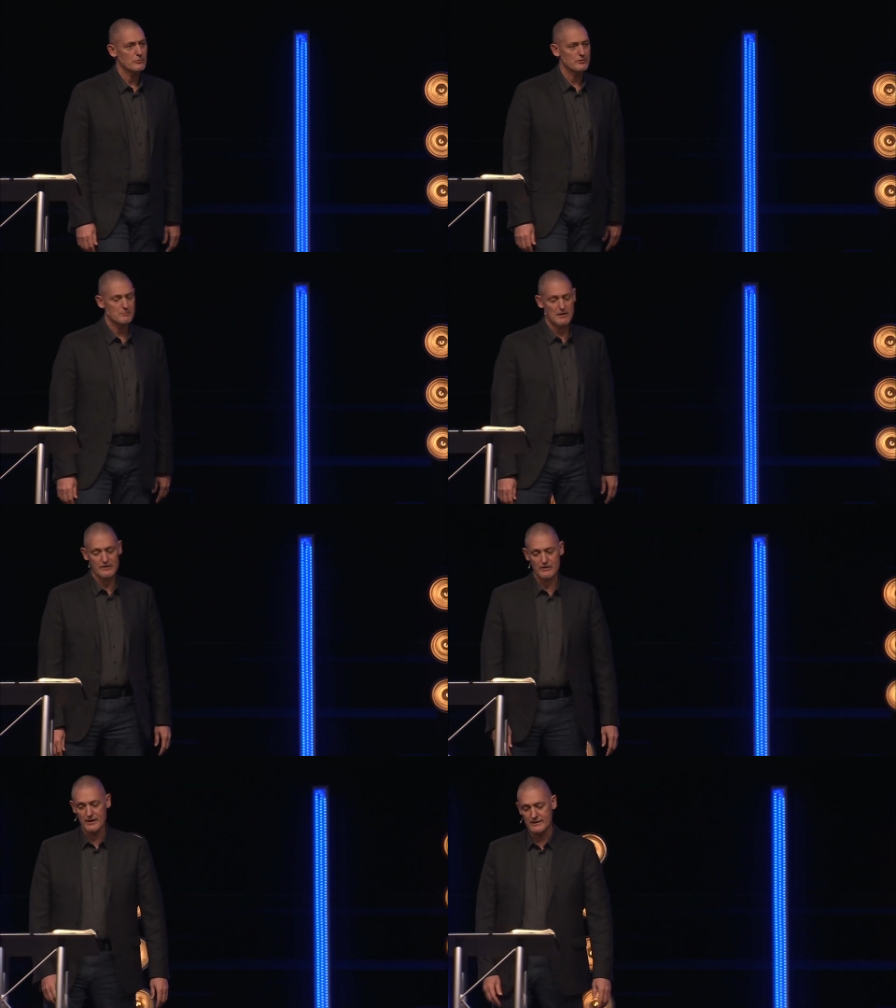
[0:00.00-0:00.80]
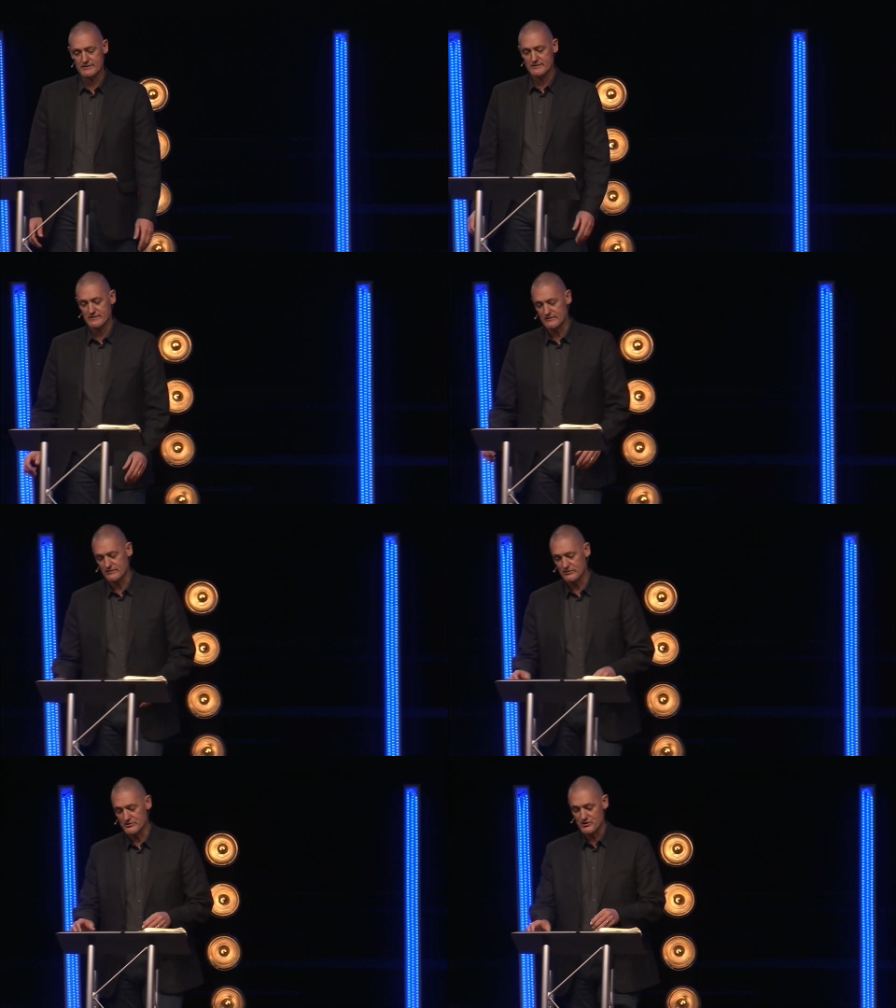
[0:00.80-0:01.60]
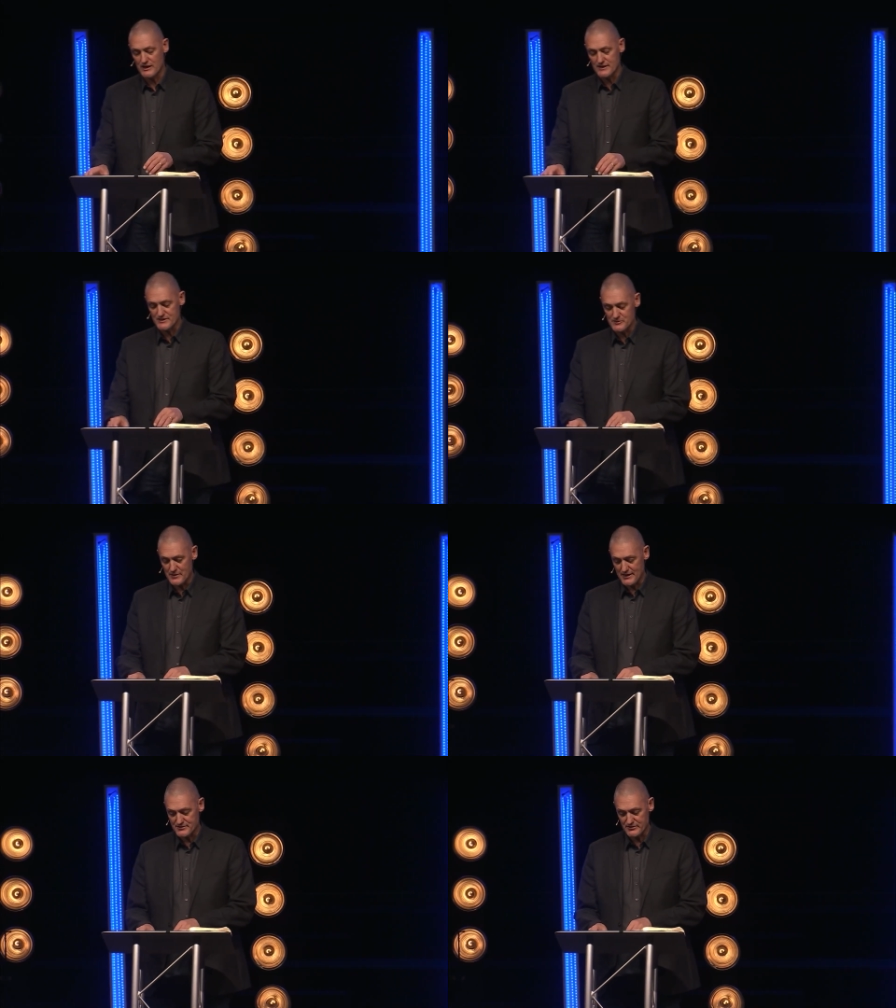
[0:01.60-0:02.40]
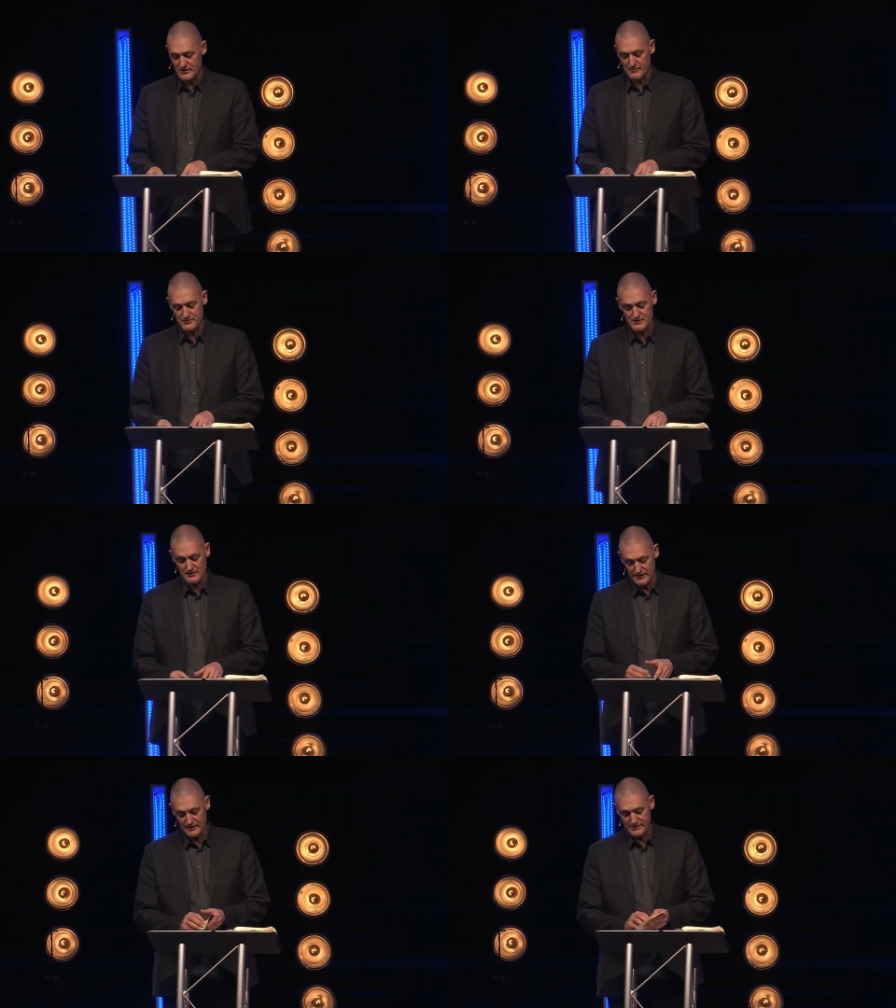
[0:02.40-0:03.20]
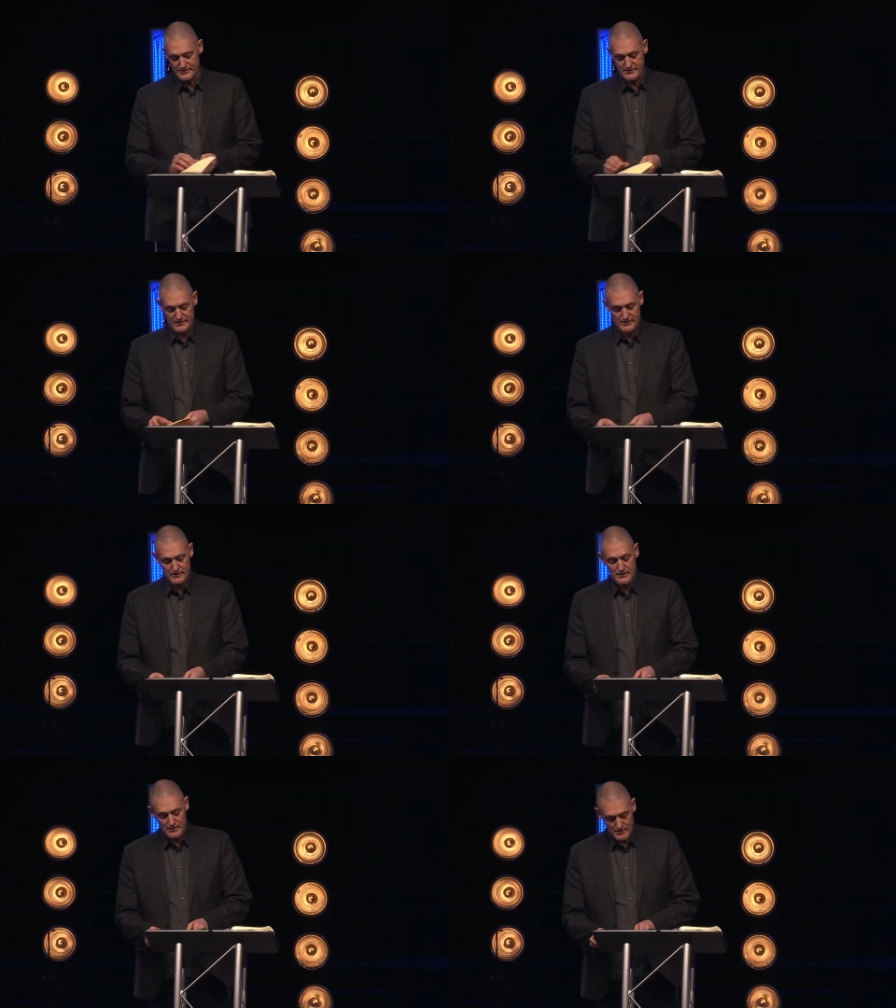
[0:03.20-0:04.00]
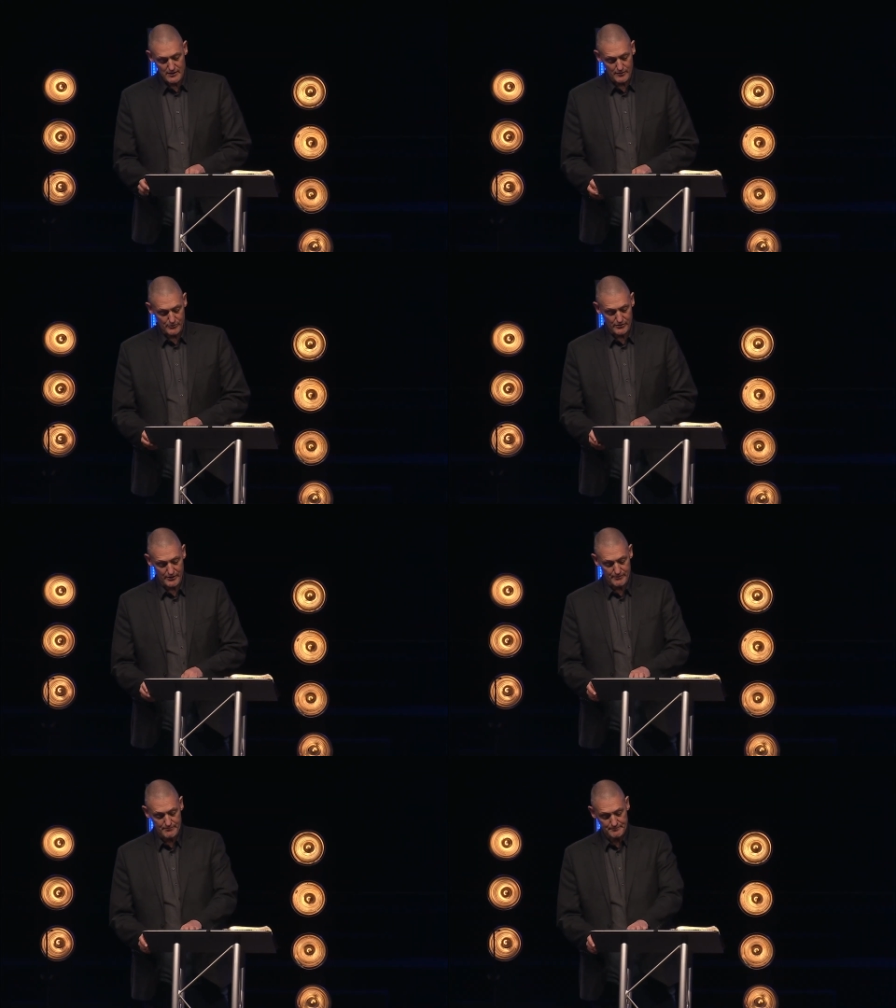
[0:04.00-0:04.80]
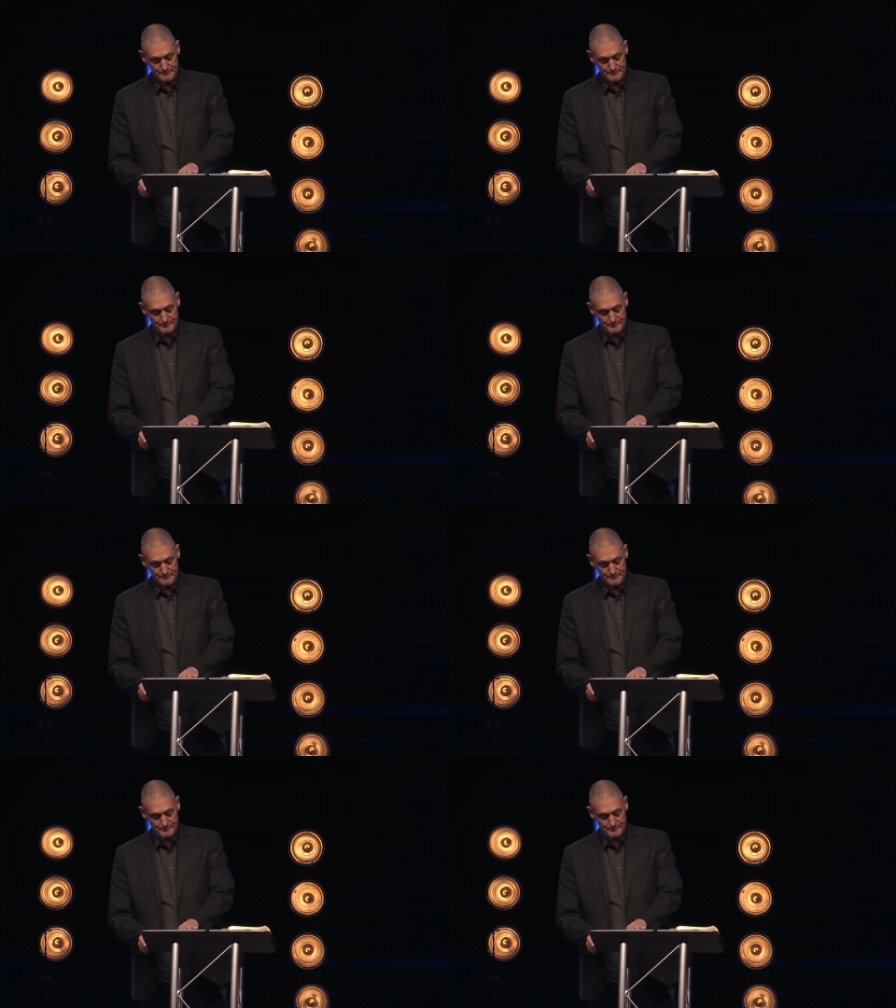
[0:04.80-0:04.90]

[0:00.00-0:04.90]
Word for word: Would you bow your heads and close your eyes as Pastor comes to lead us in prayer?